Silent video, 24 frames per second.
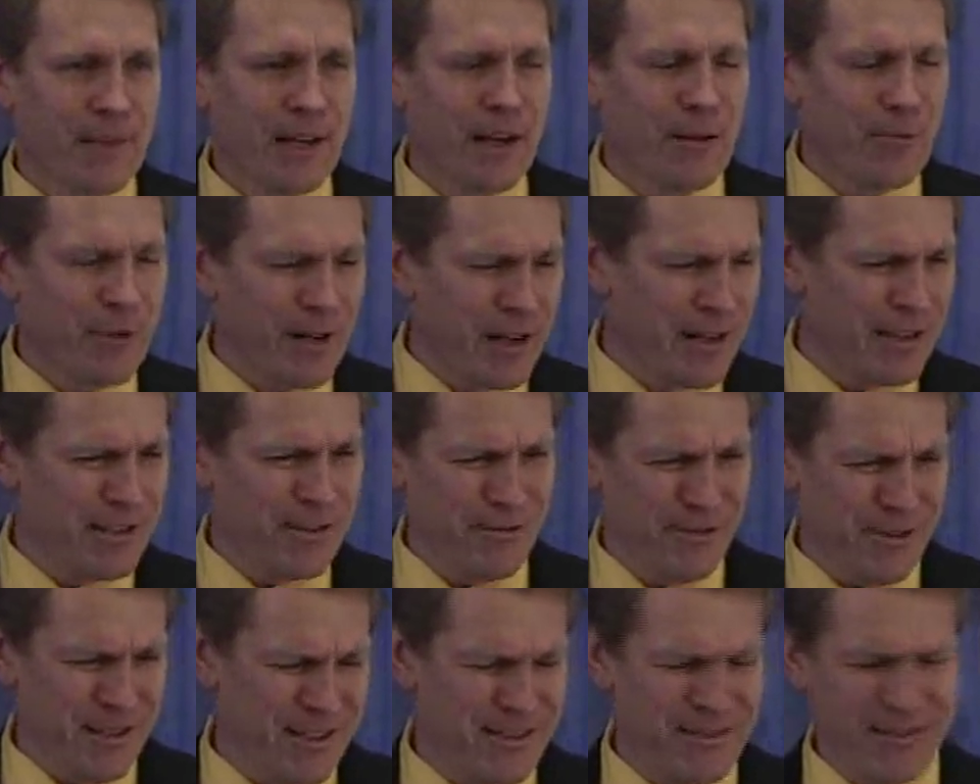I read it. I
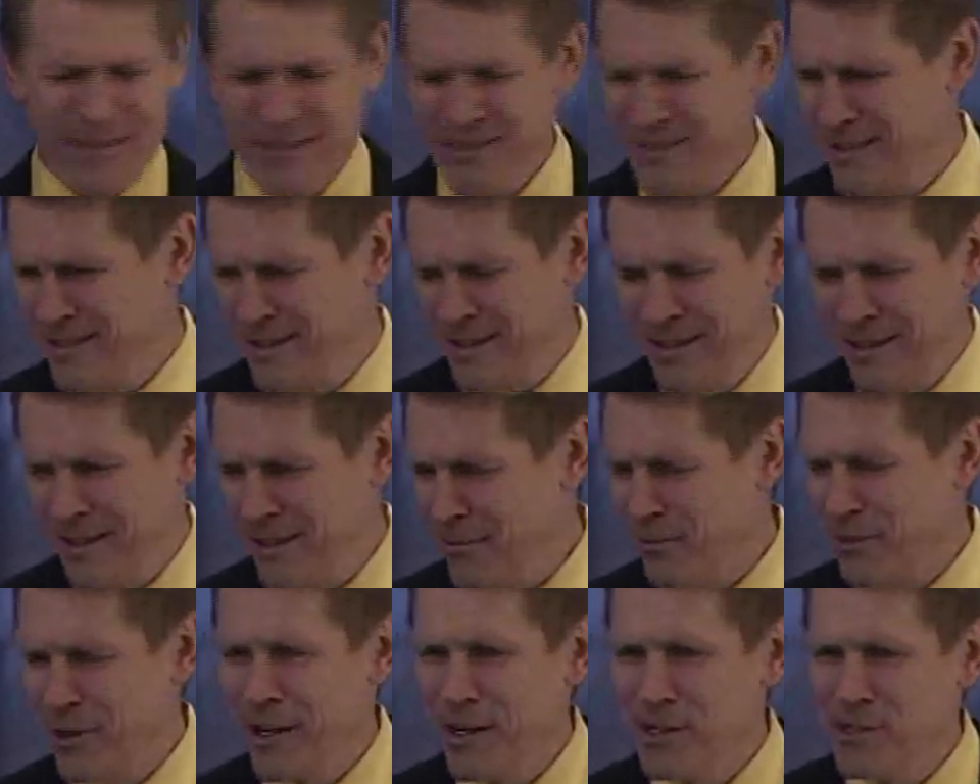said, what?
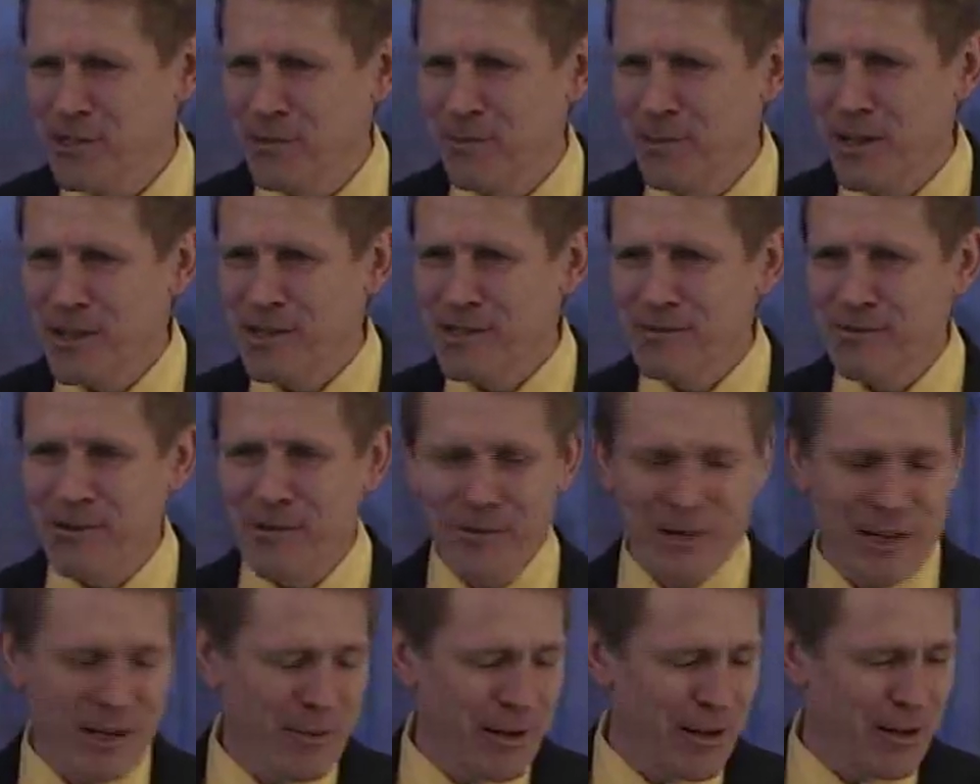Went on to something else.
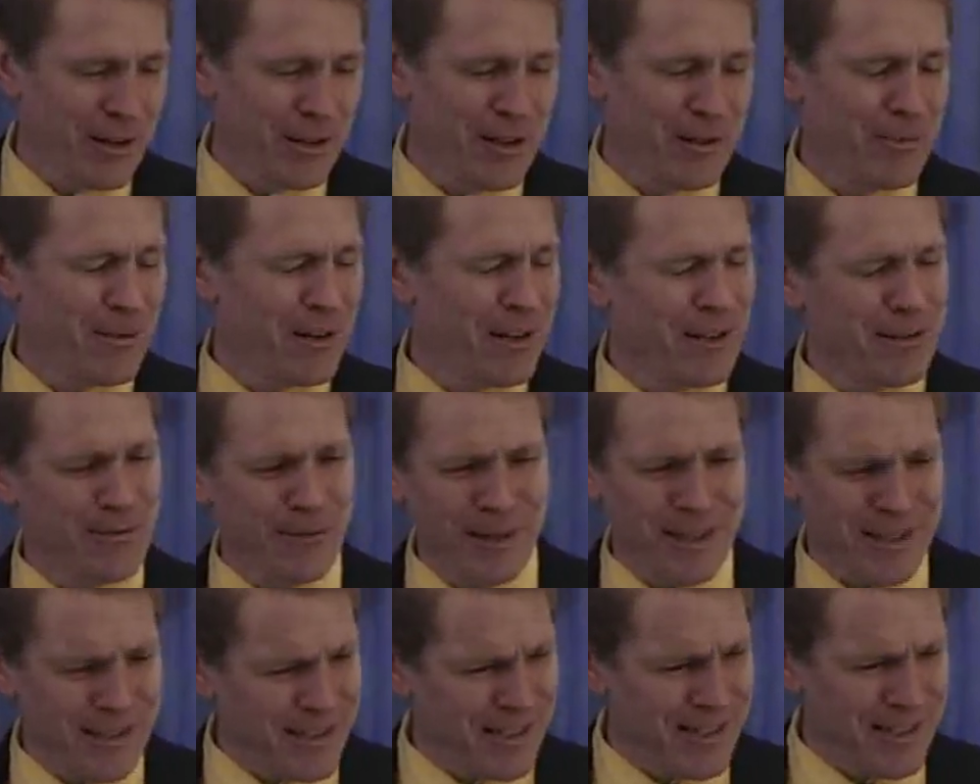Every time I look at the book, I said,
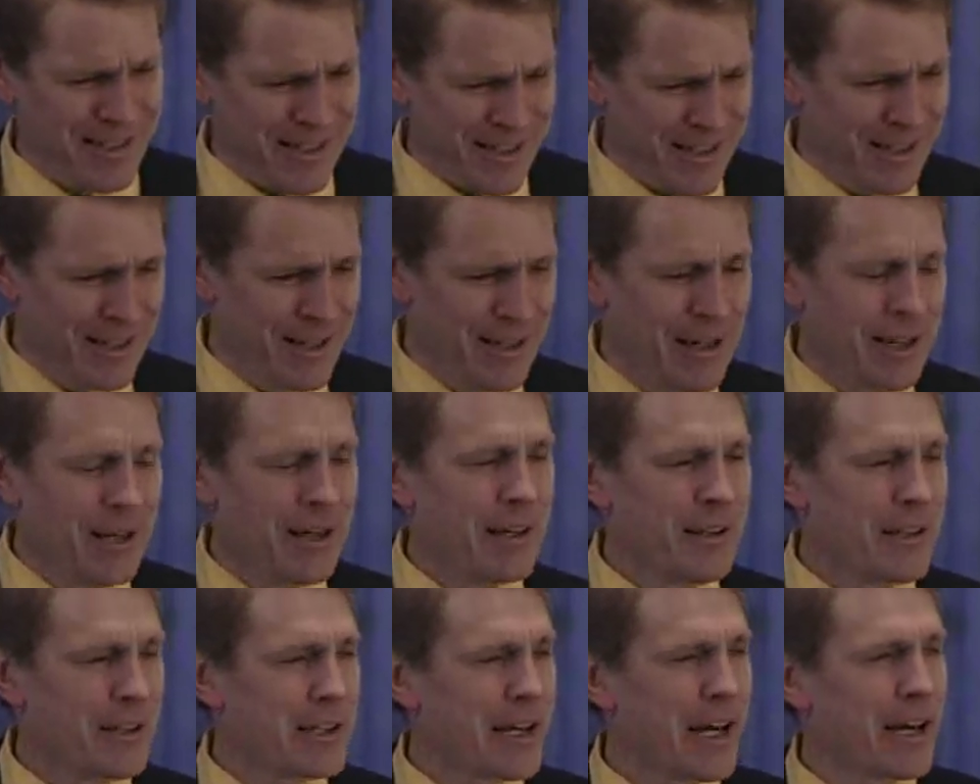what is this?
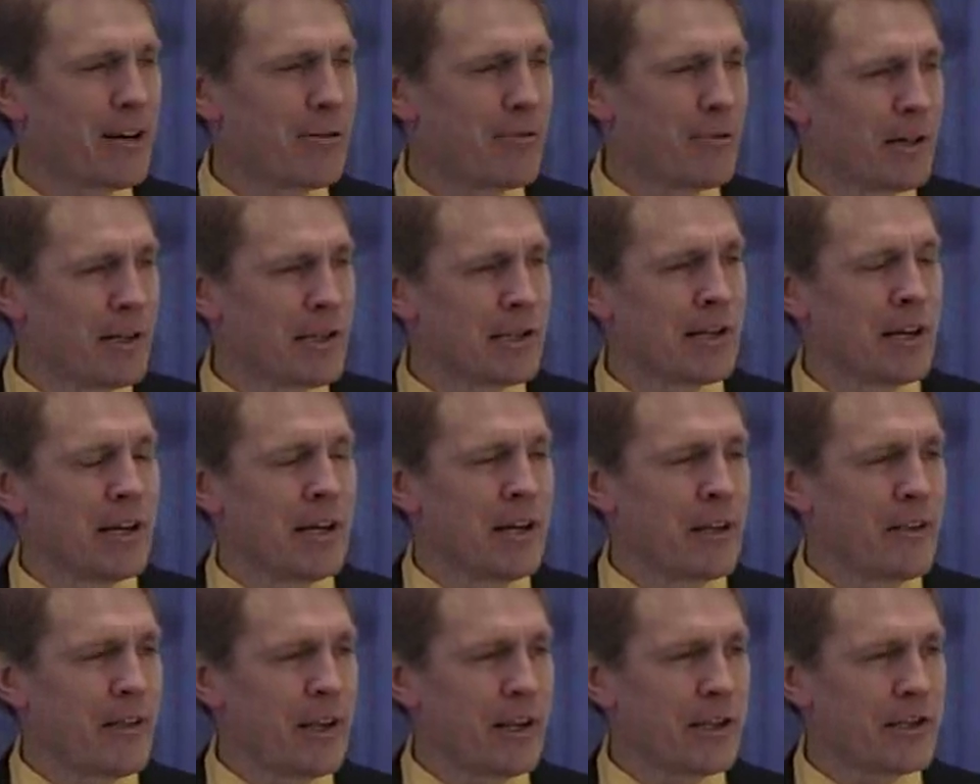The title was,
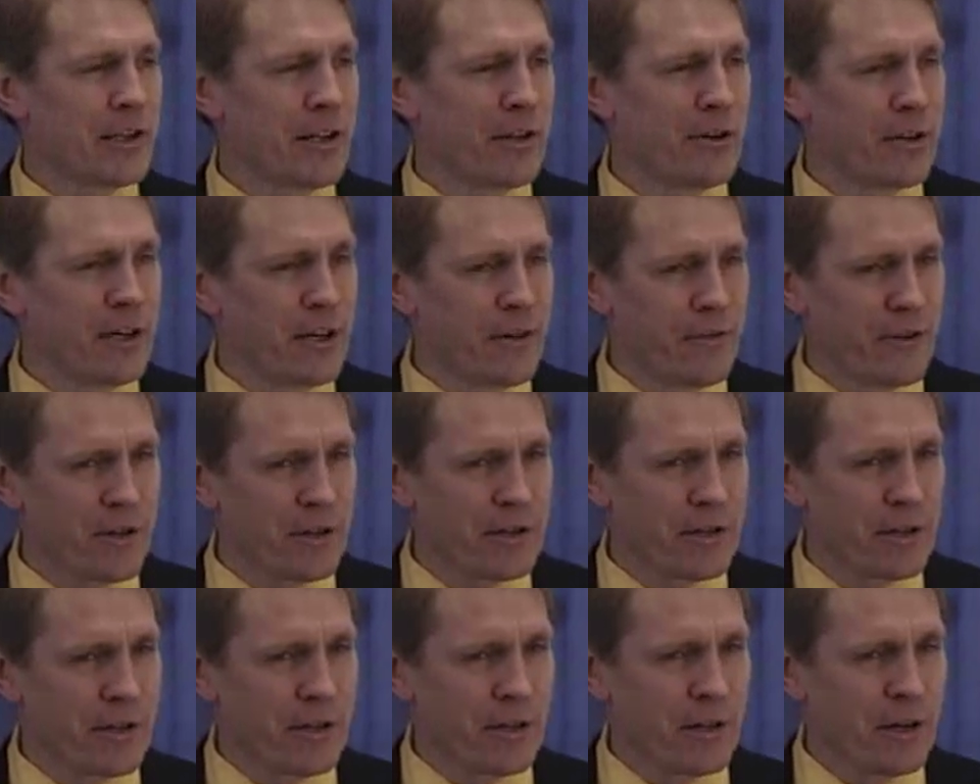Things That Are
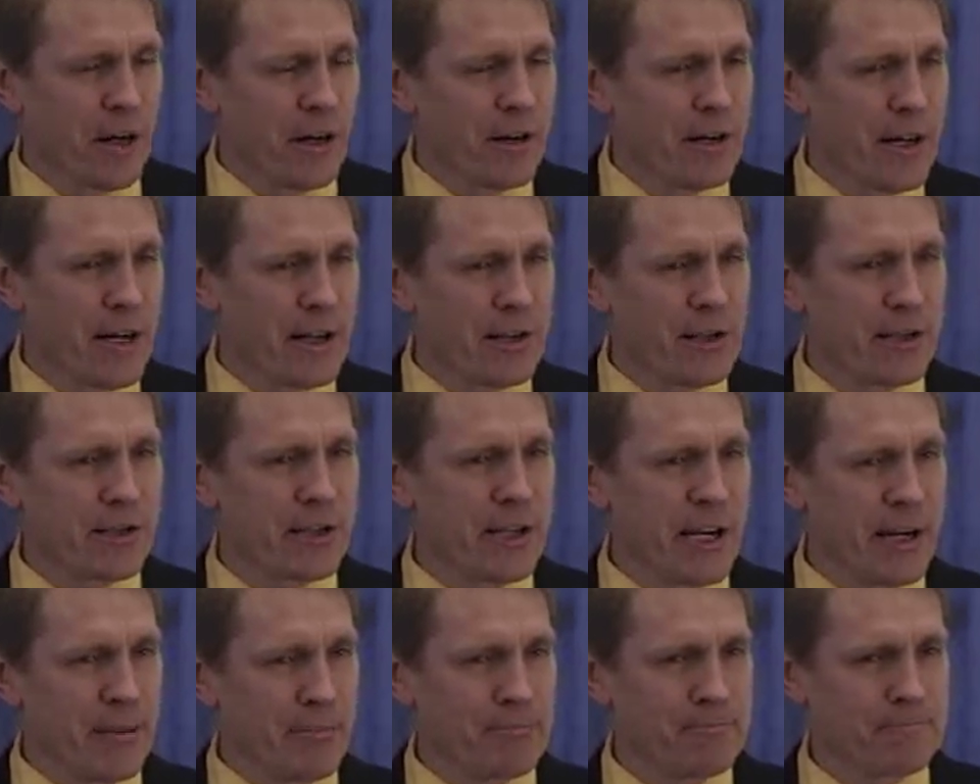Different Are Not the
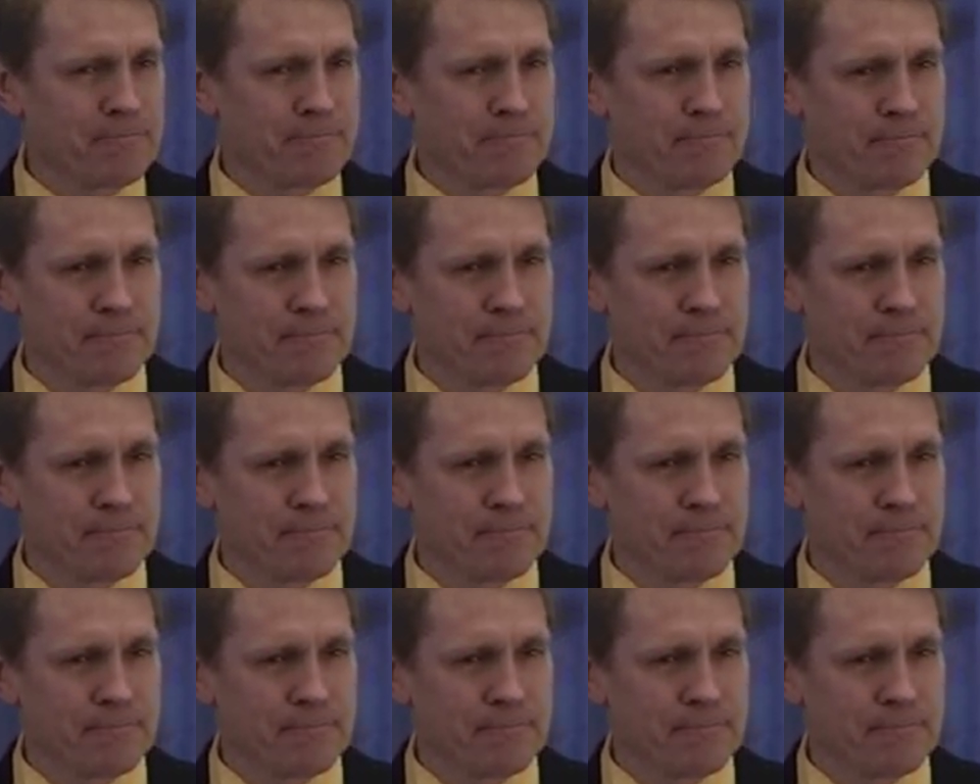Same.